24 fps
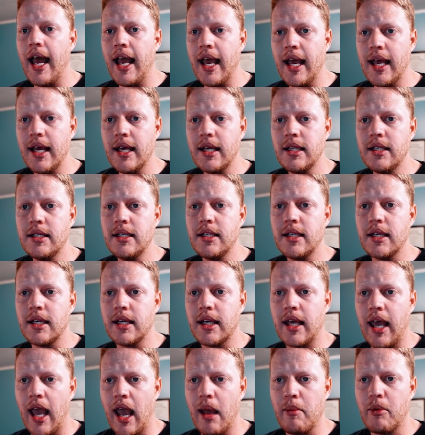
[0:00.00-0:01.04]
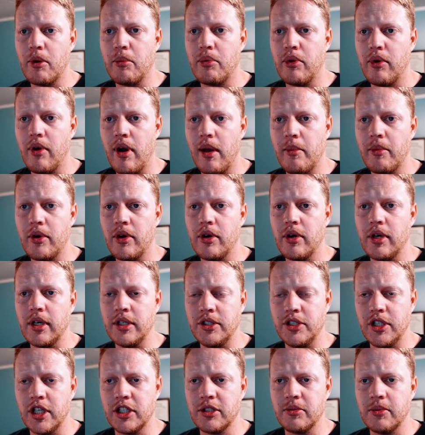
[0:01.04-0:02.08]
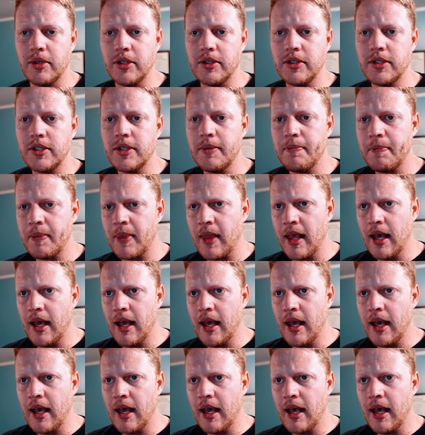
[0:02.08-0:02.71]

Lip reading: and camera parameter adjustments.